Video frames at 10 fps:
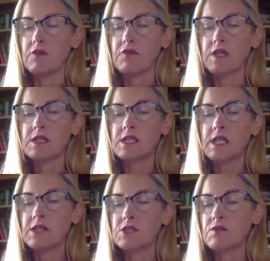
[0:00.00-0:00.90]
fingers
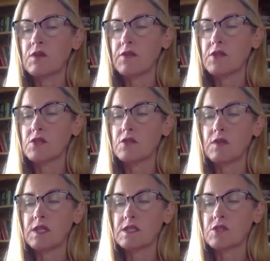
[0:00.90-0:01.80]
clenched around the
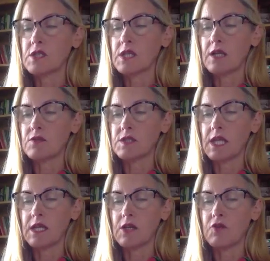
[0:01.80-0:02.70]
duvet so she cannot
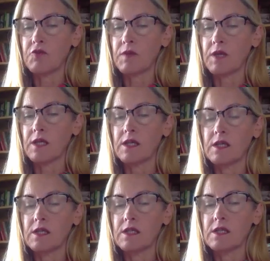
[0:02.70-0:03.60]
take it off me.
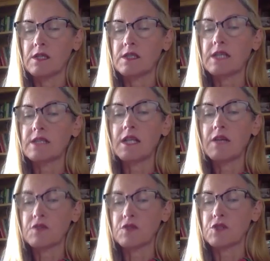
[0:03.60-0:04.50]
Daddy
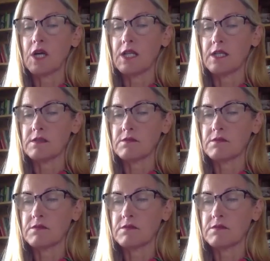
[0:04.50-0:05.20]
loves you, darling.